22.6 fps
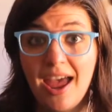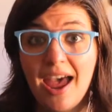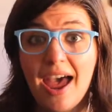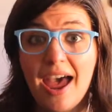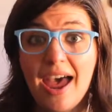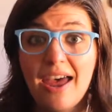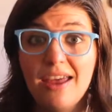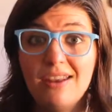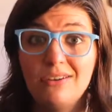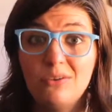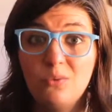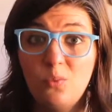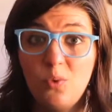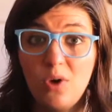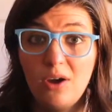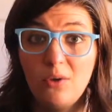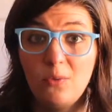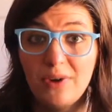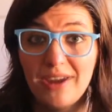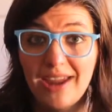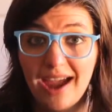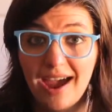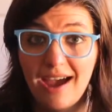And what
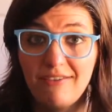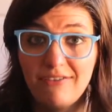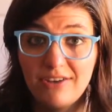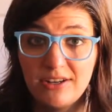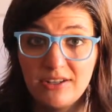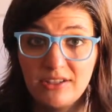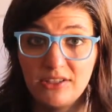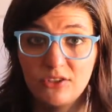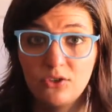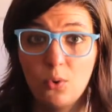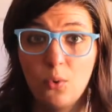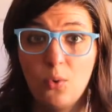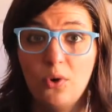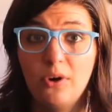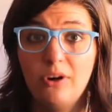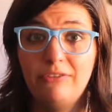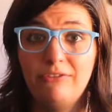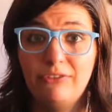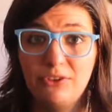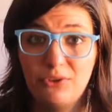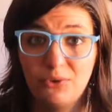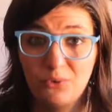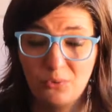we have in store
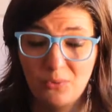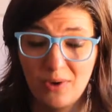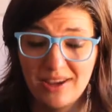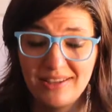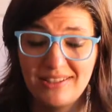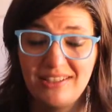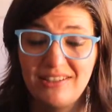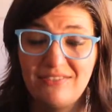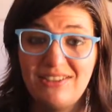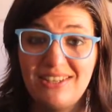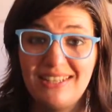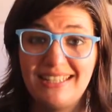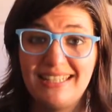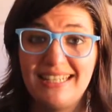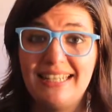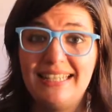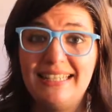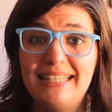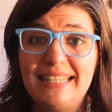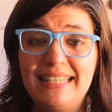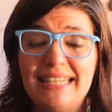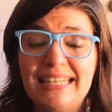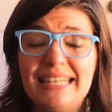for the rest of the
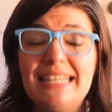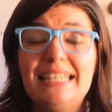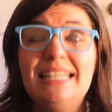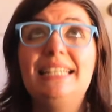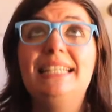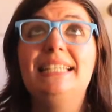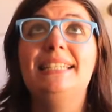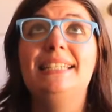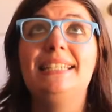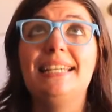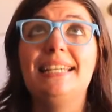season is